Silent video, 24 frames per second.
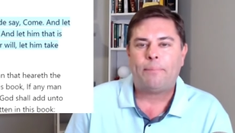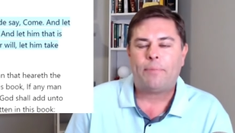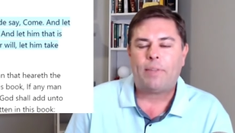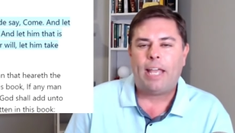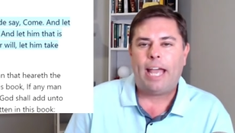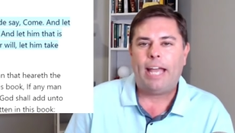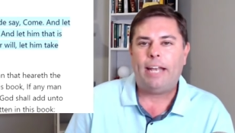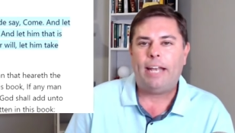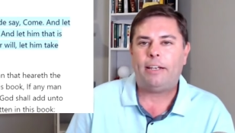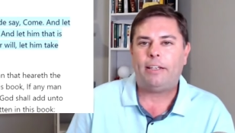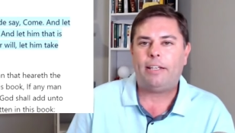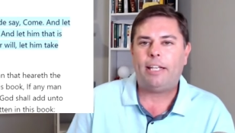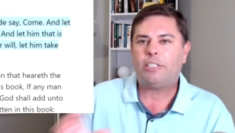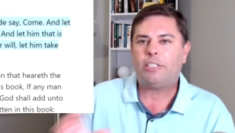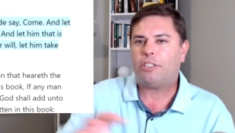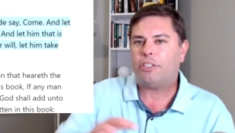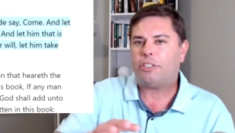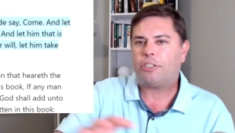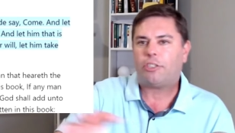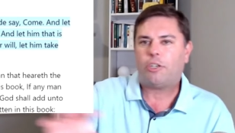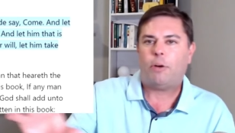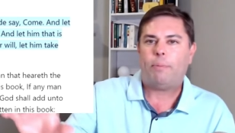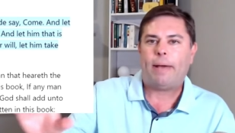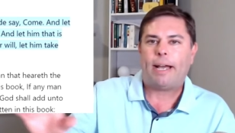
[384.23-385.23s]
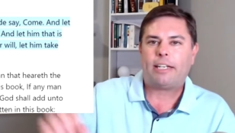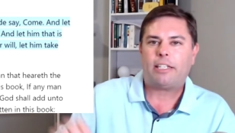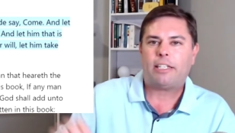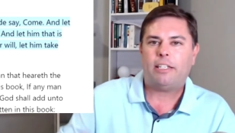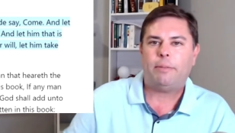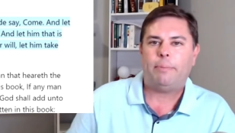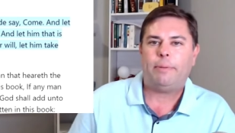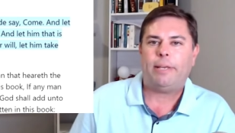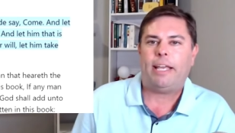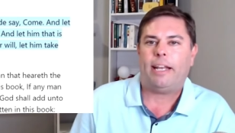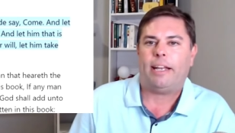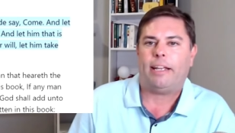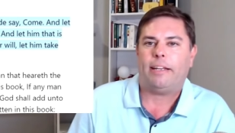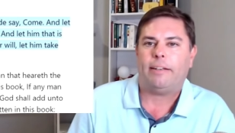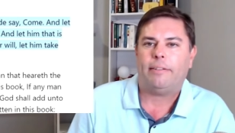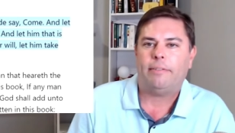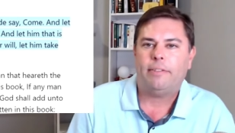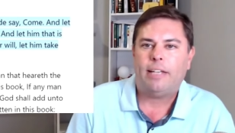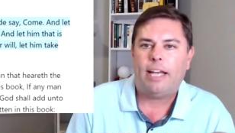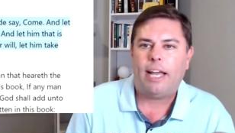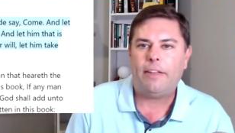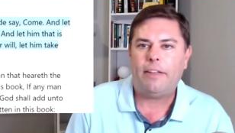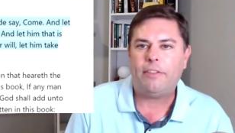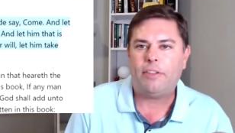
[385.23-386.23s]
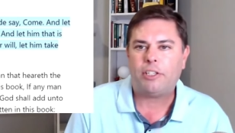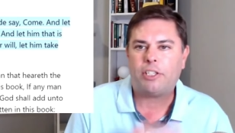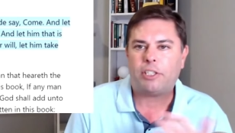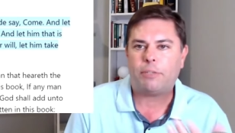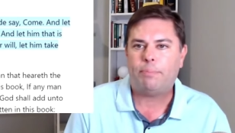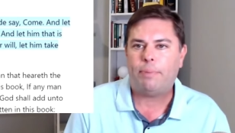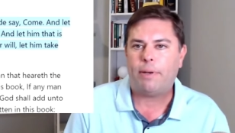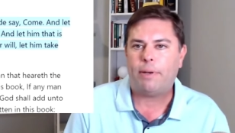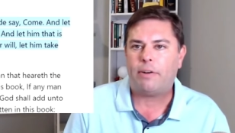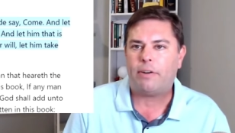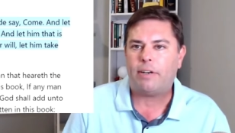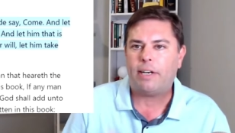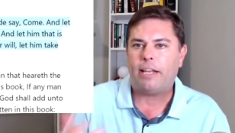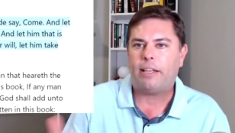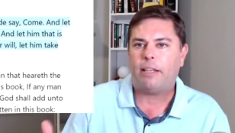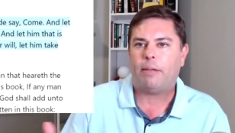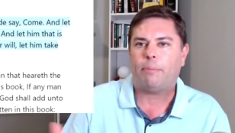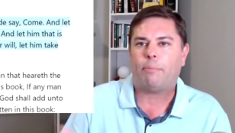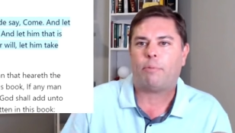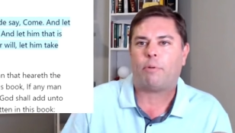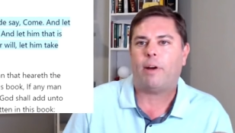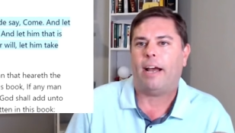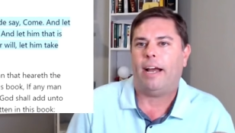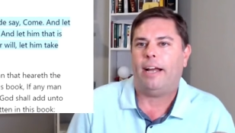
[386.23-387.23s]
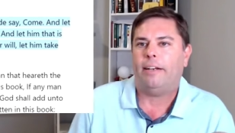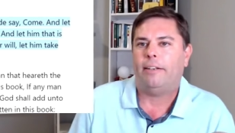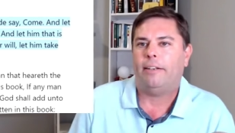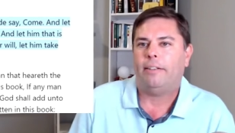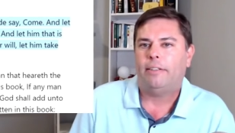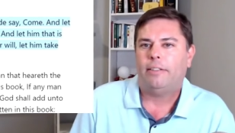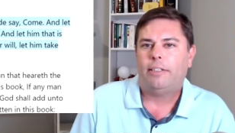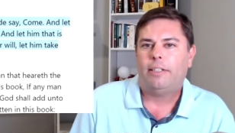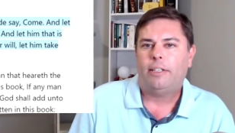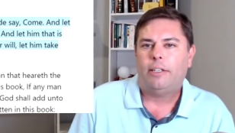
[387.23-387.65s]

And let's just go back to the beginning. And the Spirit and the bride.